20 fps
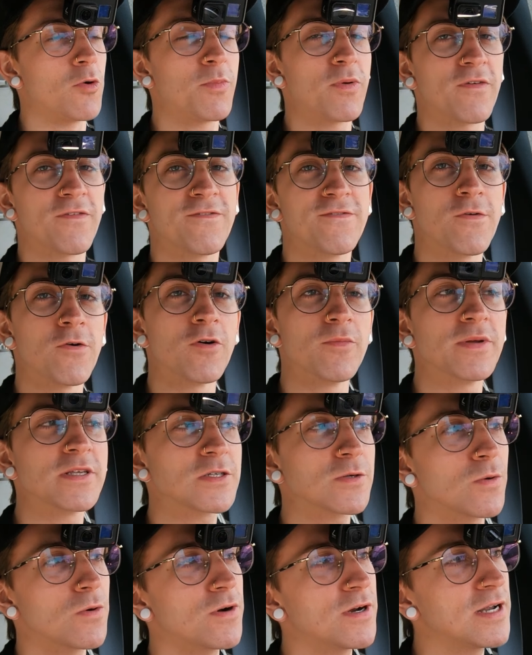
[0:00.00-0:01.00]

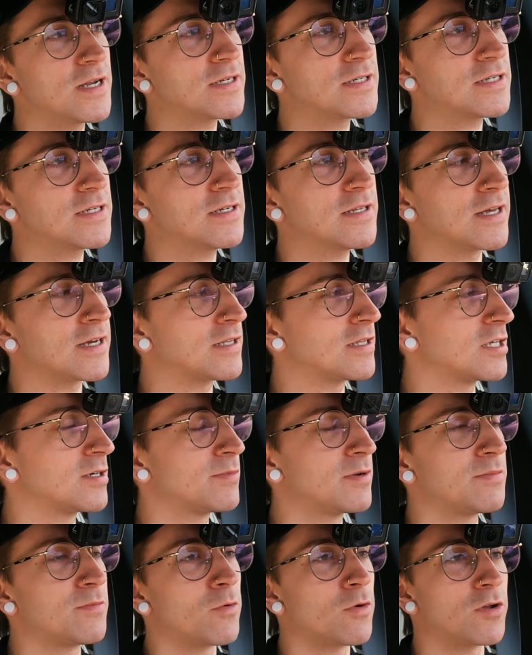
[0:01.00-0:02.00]
performance oriented, like a little
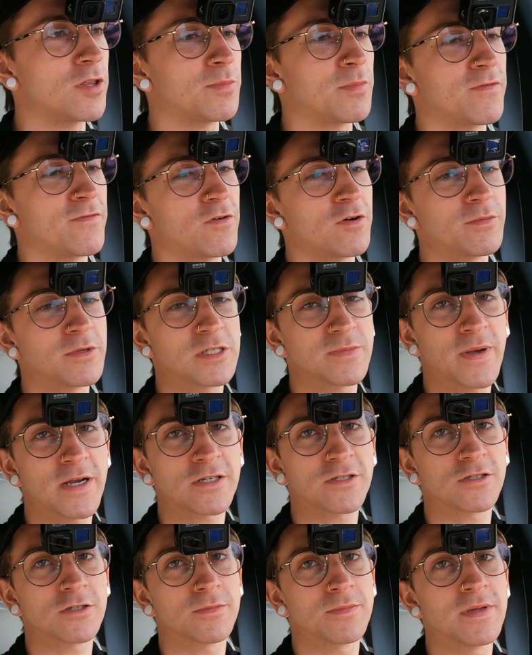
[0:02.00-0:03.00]
bit more on the performance
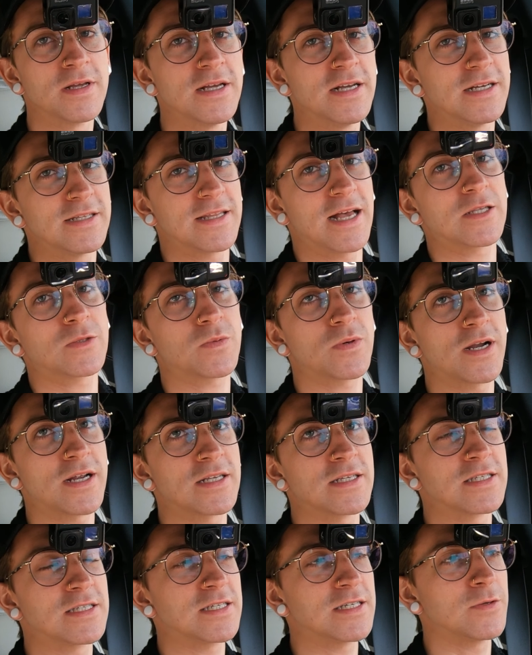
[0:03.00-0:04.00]
spectrum. That's where I
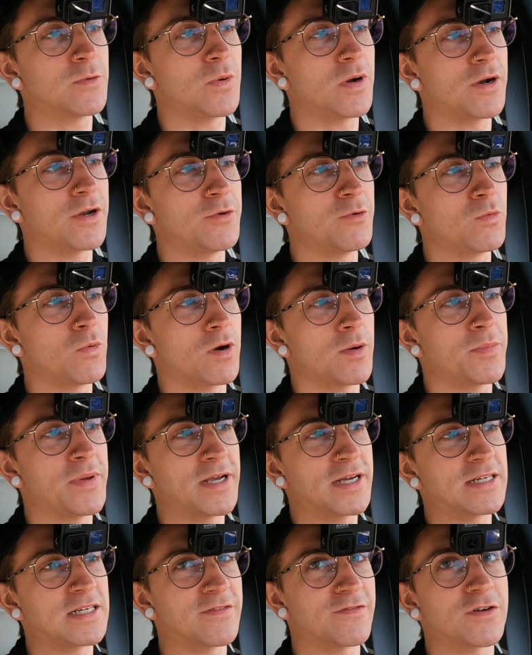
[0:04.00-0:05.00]
can see where you would want to
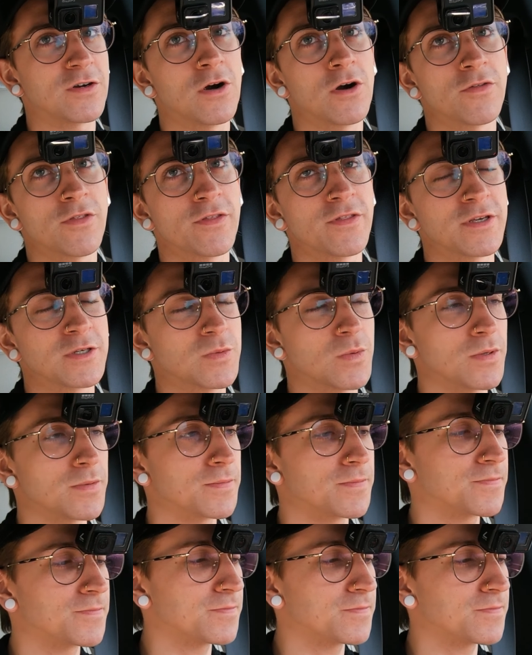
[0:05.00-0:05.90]
pick a different car than this one.